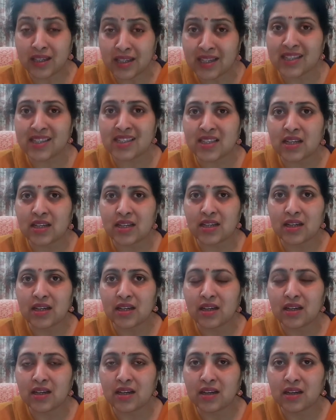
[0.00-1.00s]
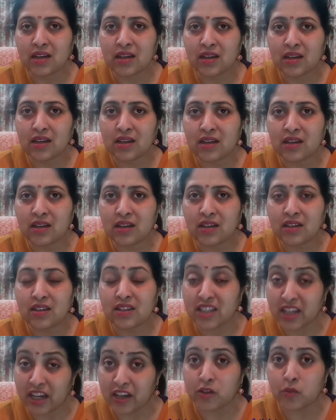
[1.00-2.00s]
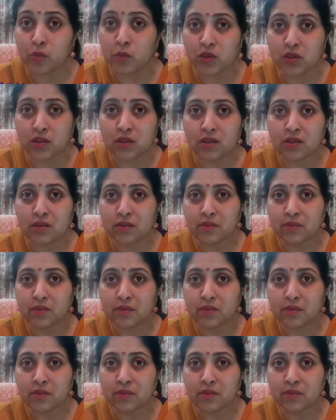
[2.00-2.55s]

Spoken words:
is terrible.